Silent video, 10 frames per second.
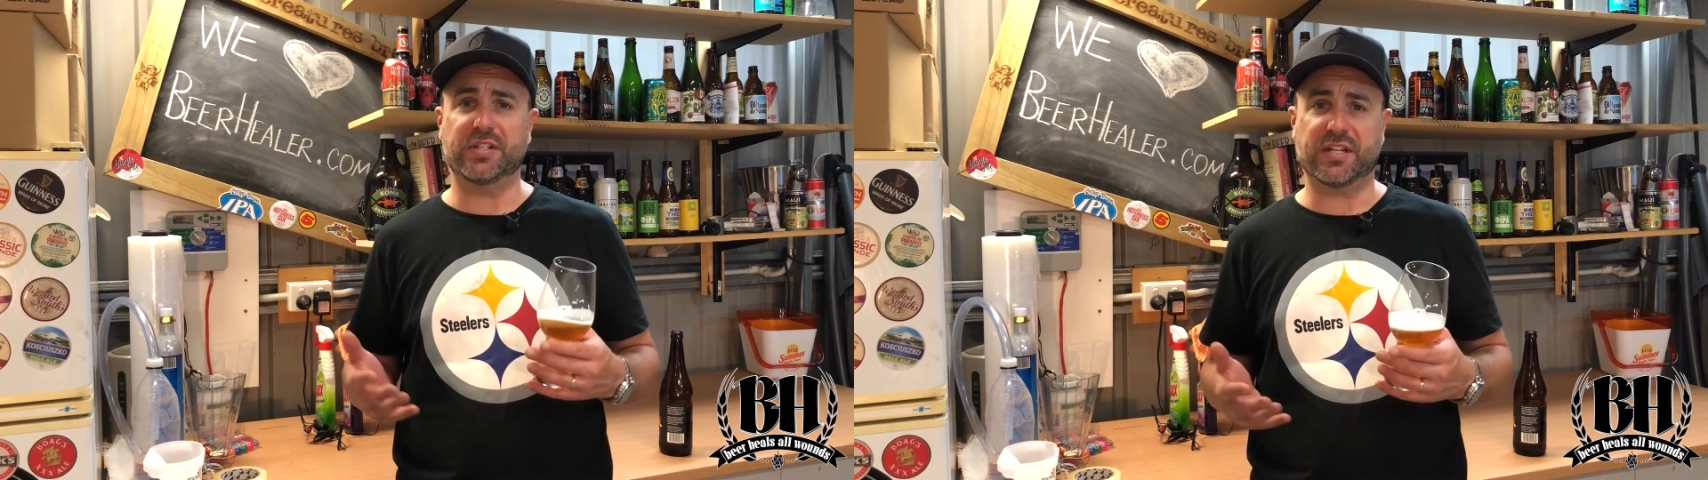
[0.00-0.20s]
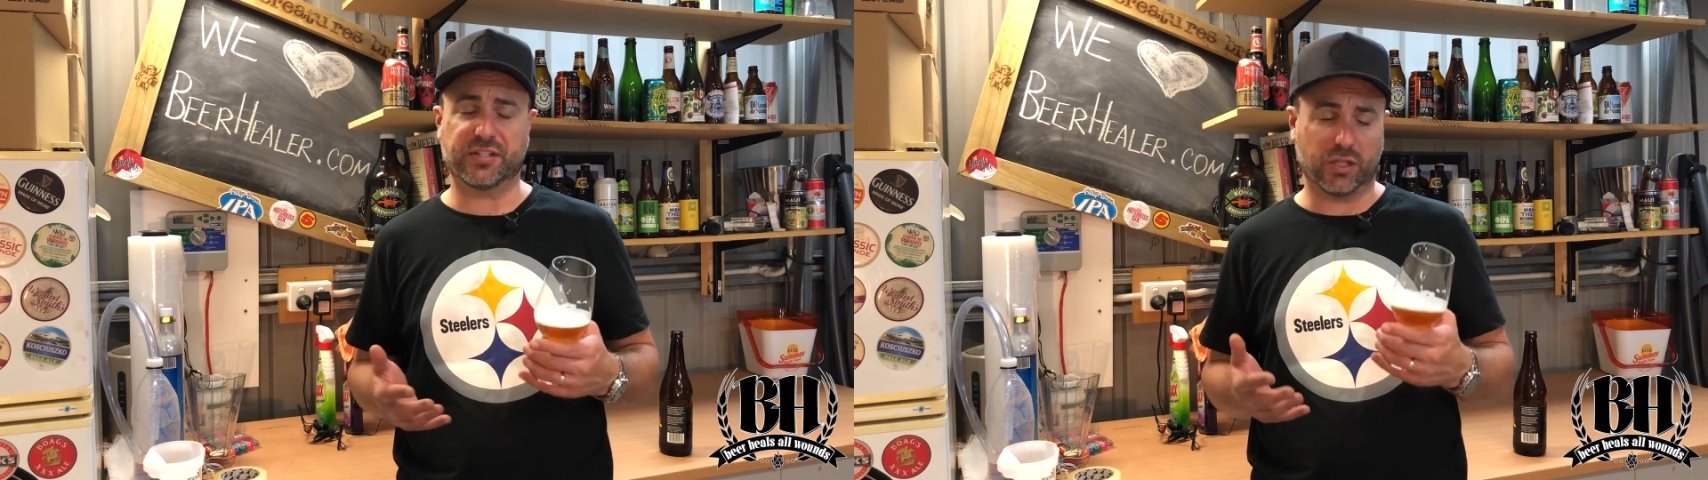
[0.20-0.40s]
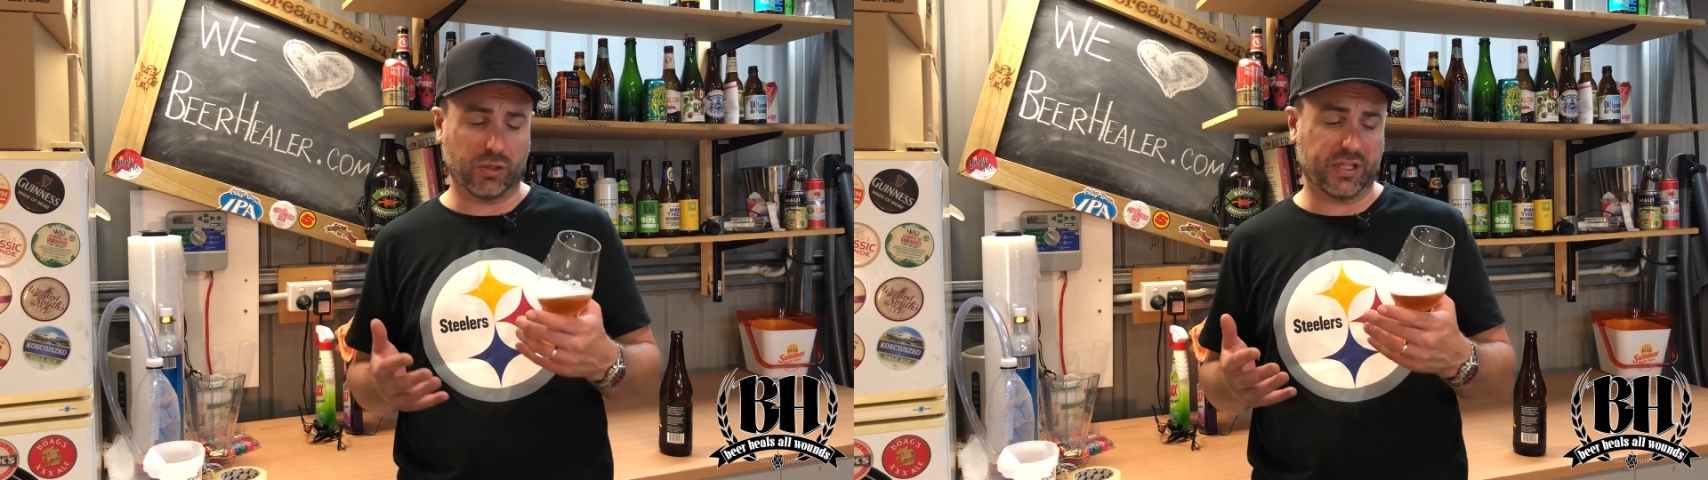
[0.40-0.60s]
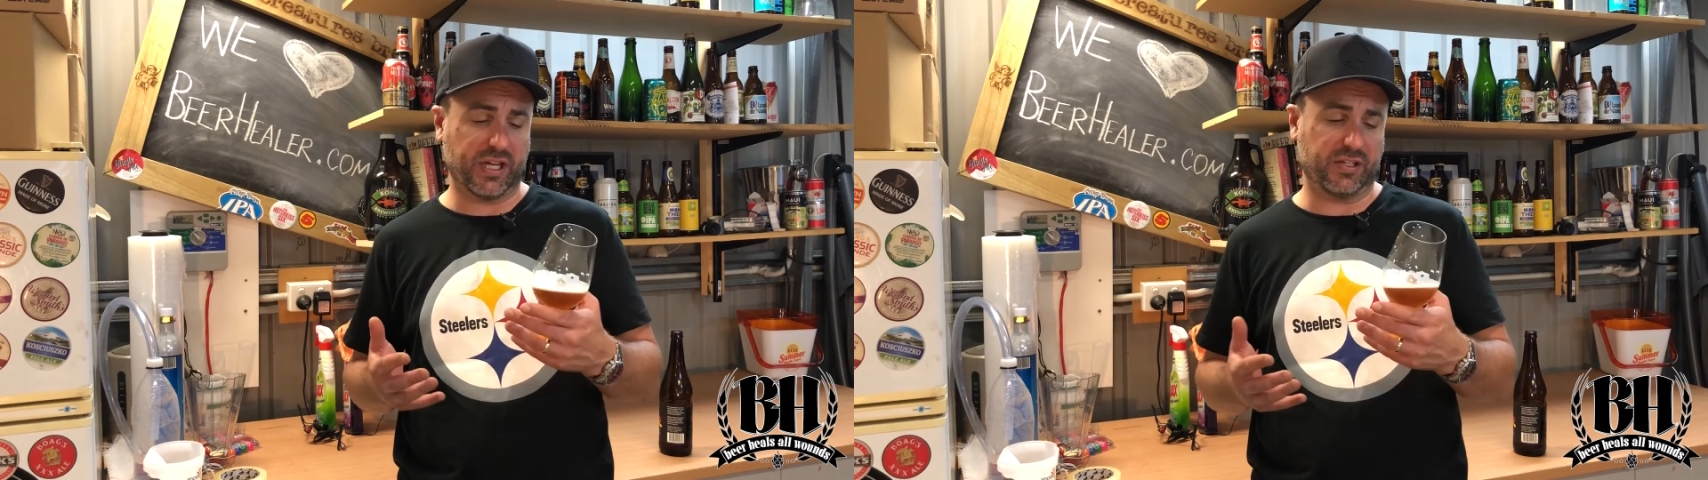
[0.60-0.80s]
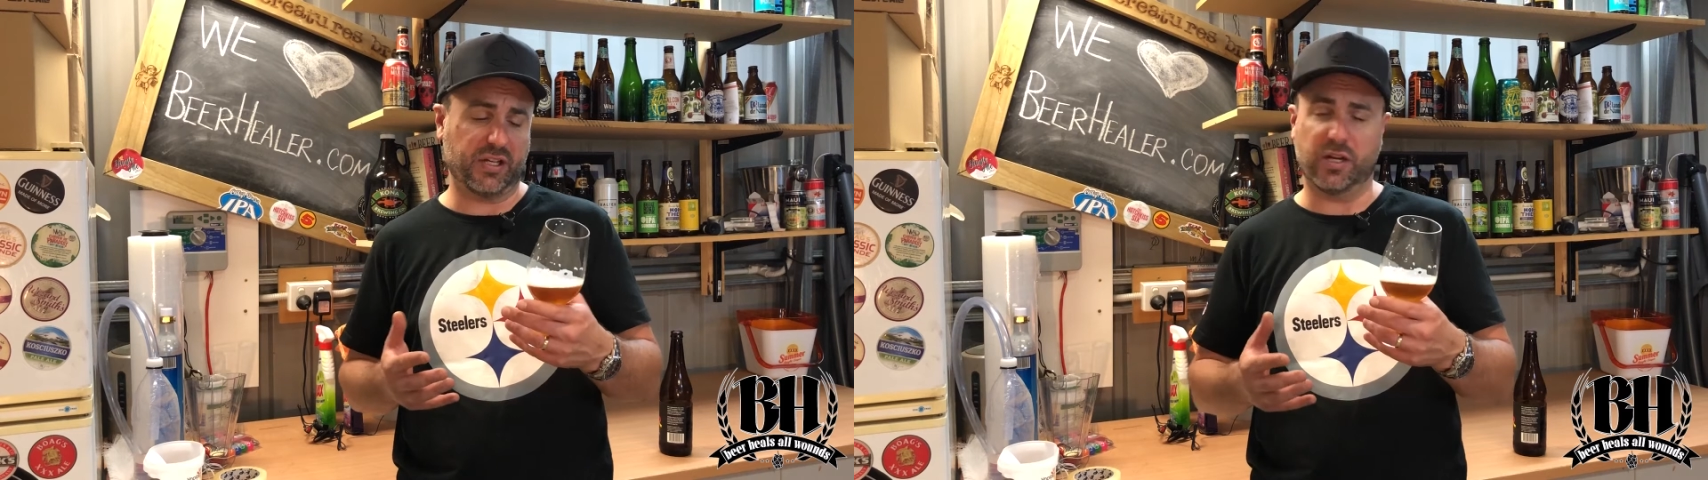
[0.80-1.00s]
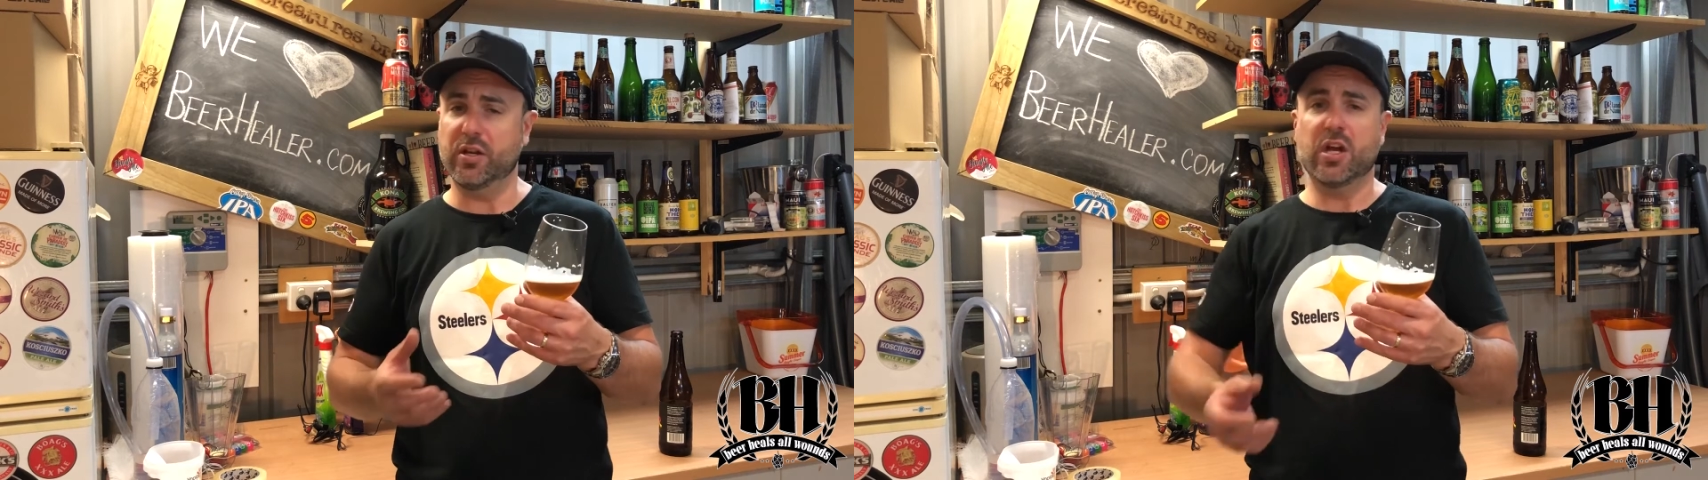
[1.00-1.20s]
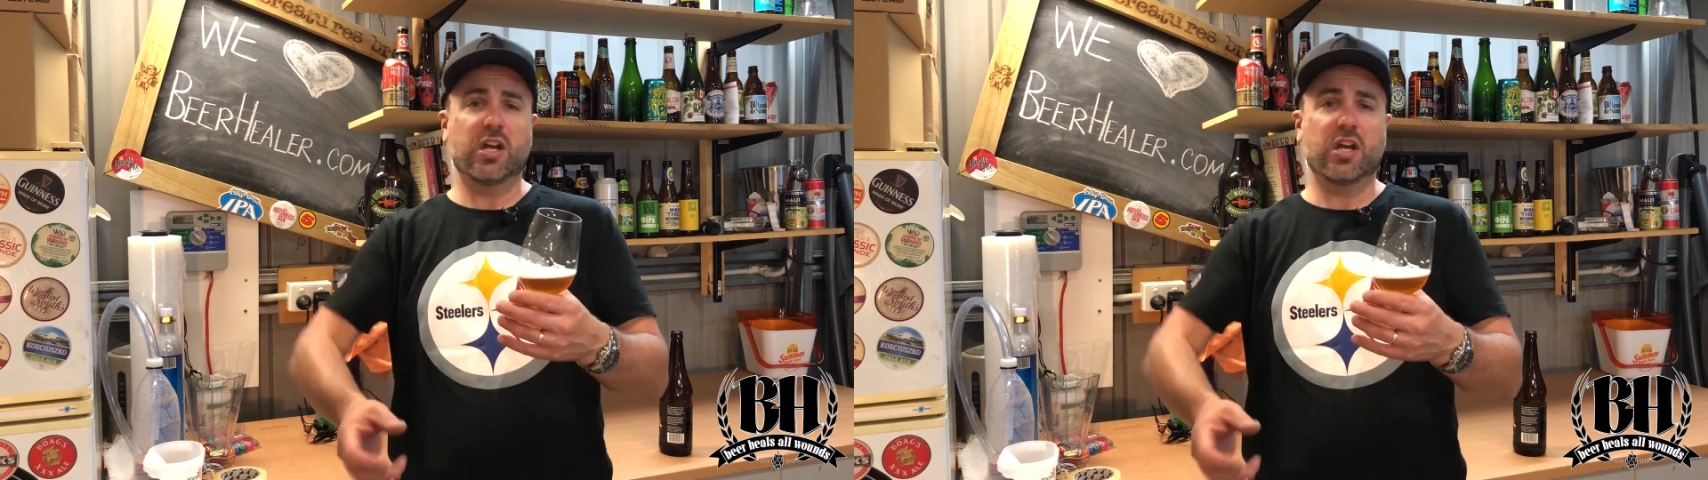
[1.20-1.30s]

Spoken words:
dust that I would get, you know,